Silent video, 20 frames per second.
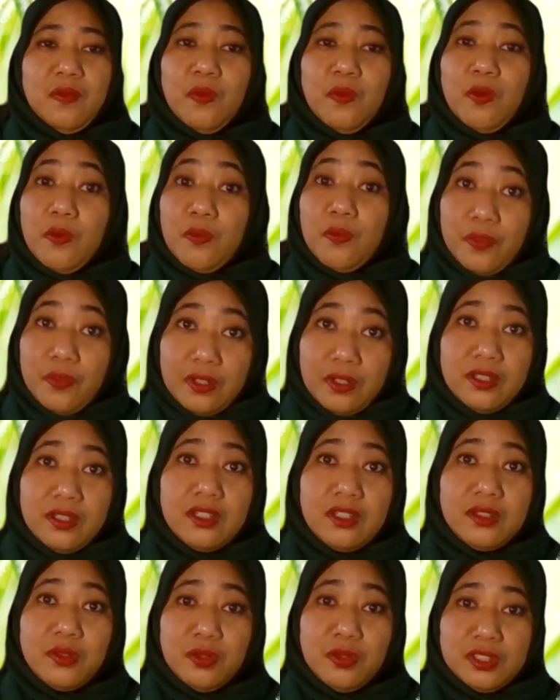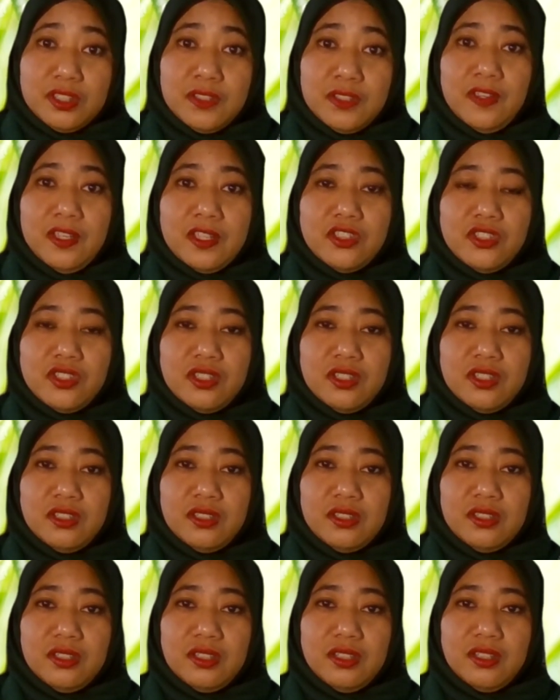for further cultivation.
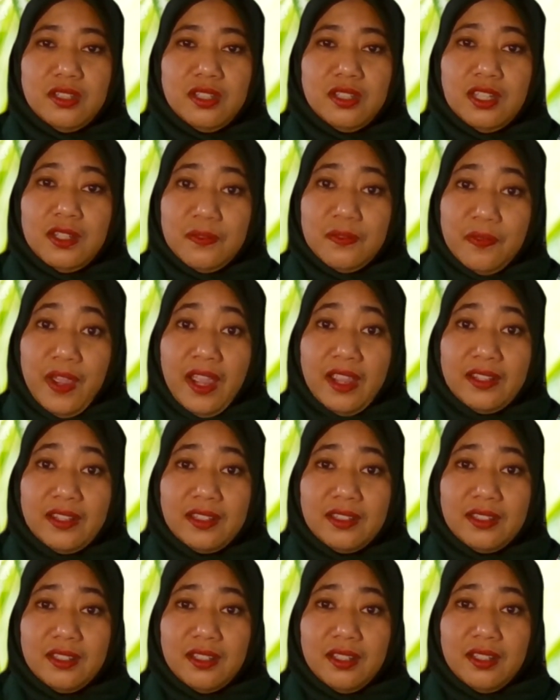In fact,